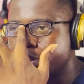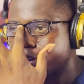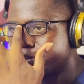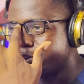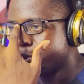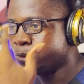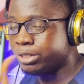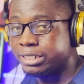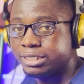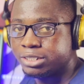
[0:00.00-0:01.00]
of
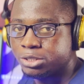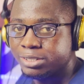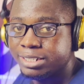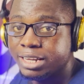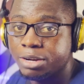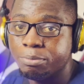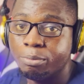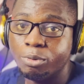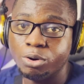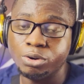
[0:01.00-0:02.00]
greed, you needed
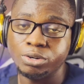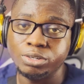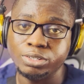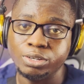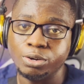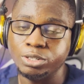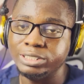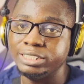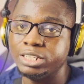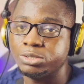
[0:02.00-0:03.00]
more, or you
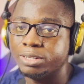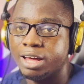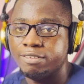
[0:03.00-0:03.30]
needed to have